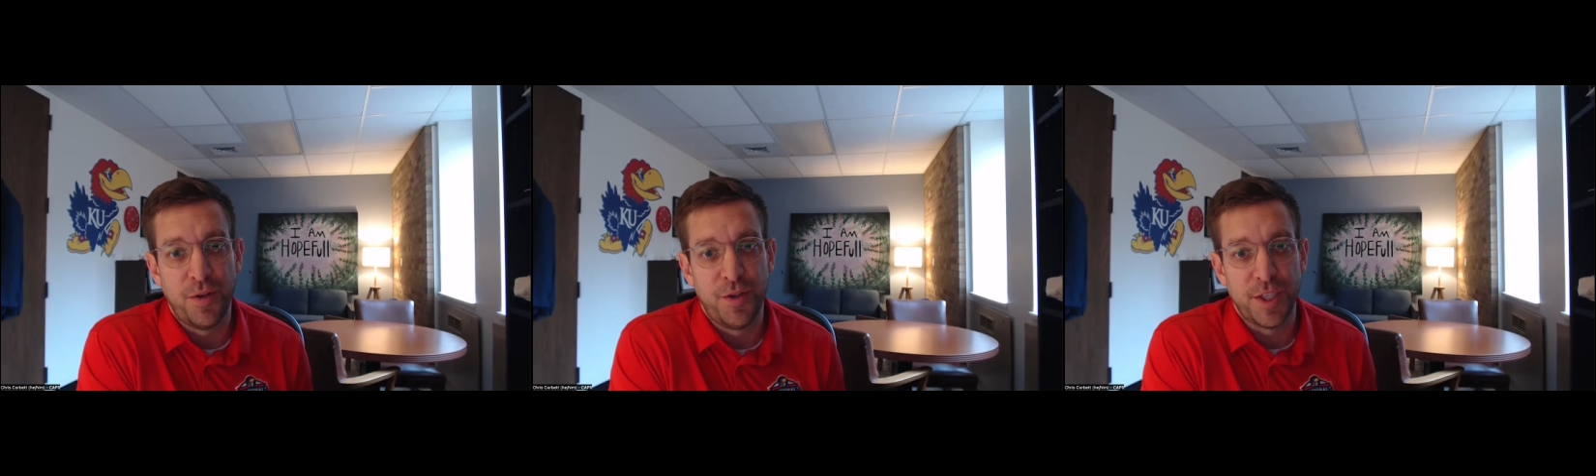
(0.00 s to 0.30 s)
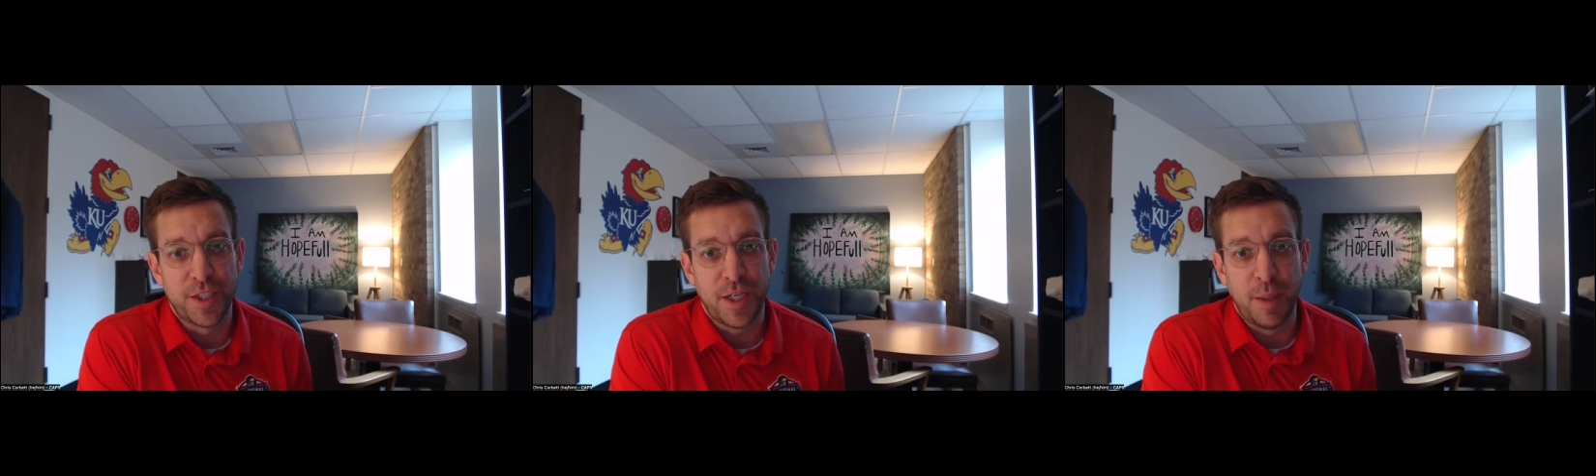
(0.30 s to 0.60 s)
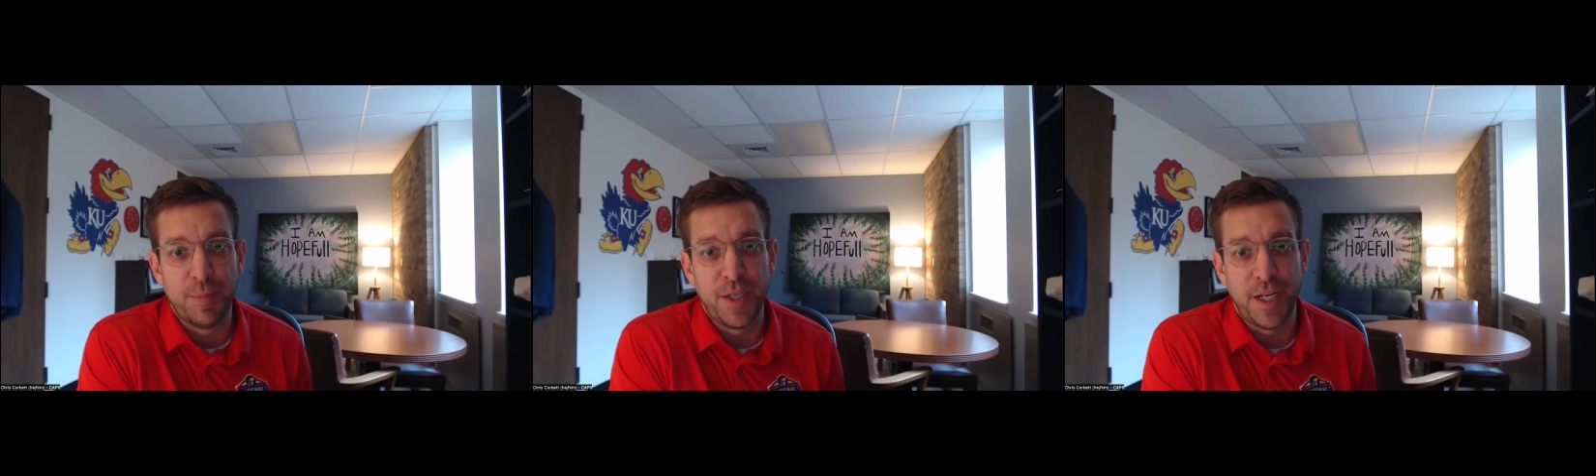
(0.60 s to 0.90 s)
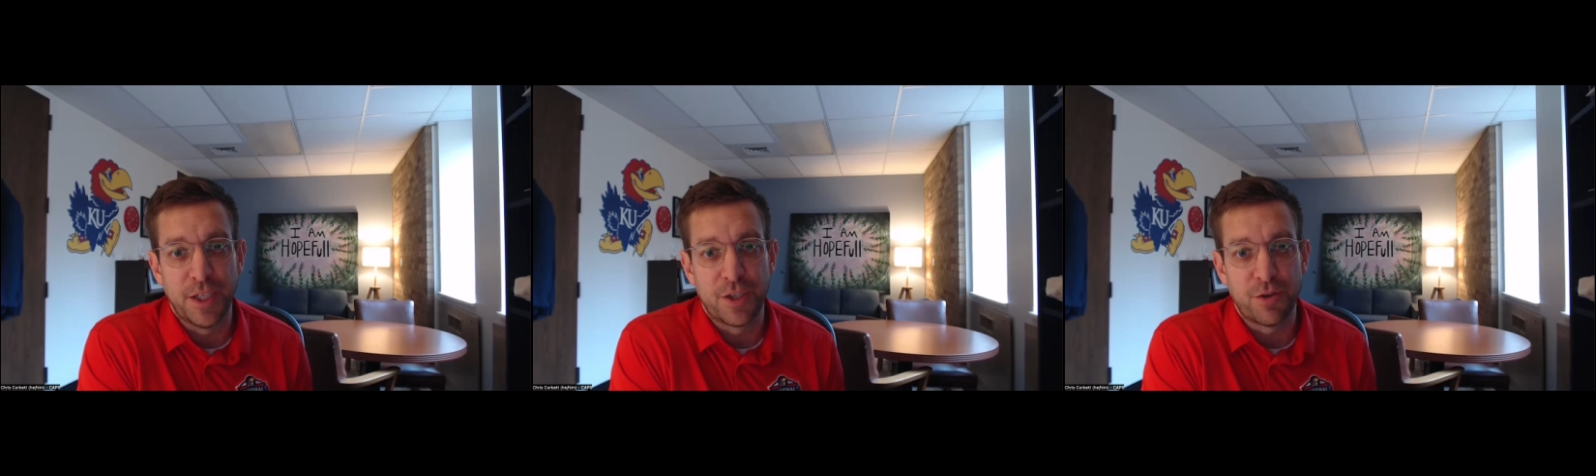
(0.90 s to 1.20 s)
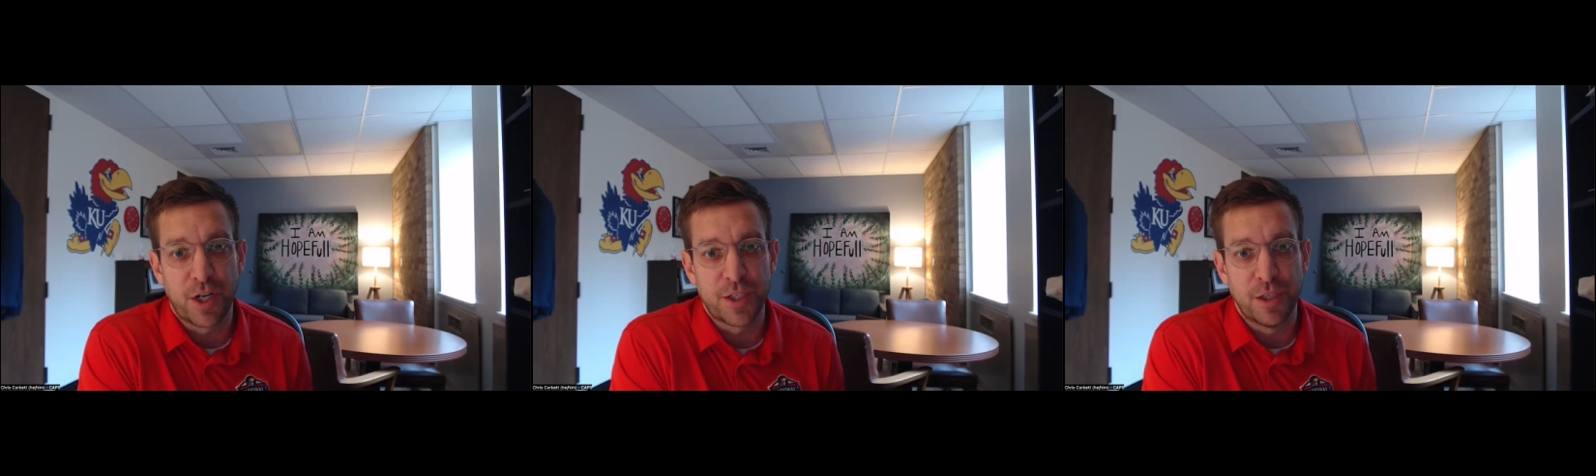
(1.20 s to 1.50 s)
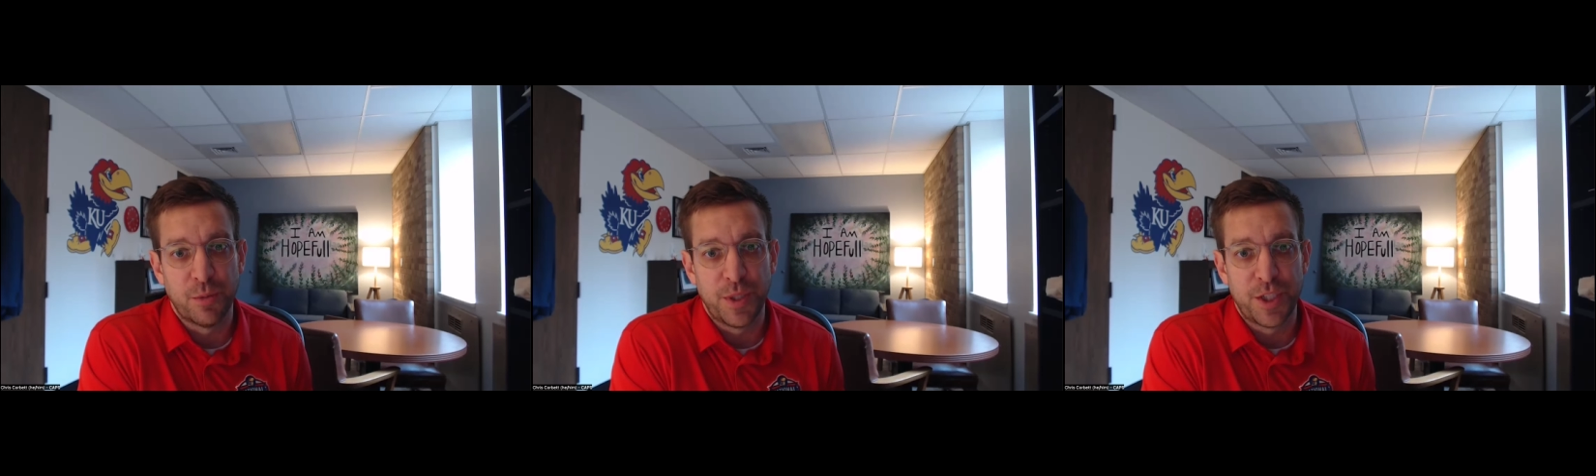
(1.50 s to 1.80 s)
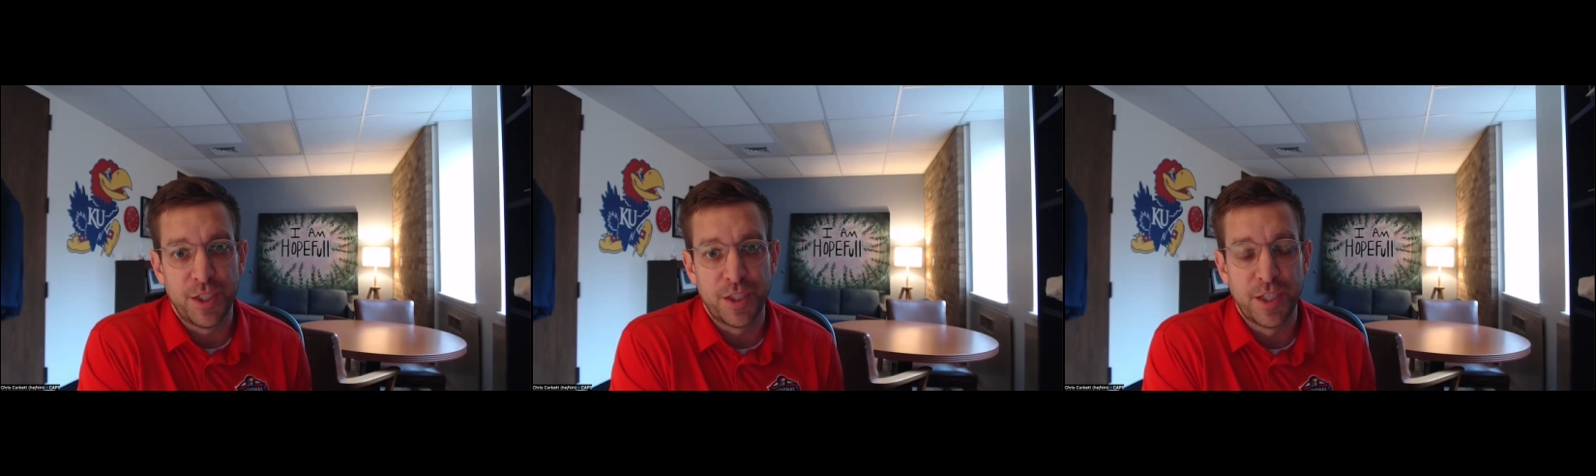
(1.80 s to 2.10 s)
this updated structure,
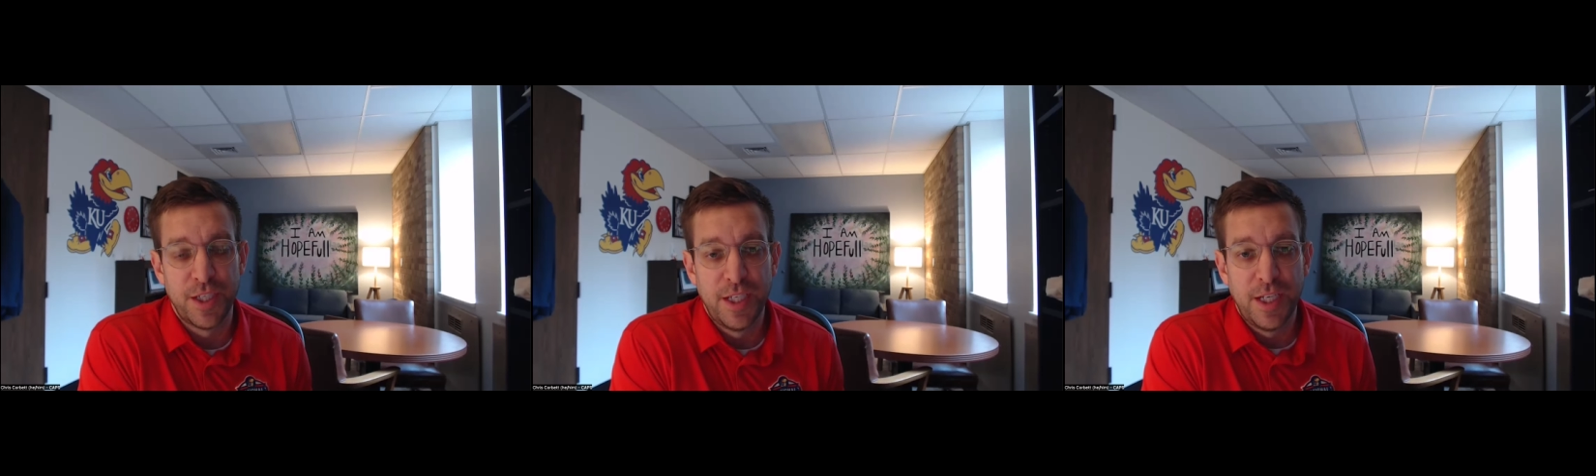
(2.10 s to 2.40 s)
which is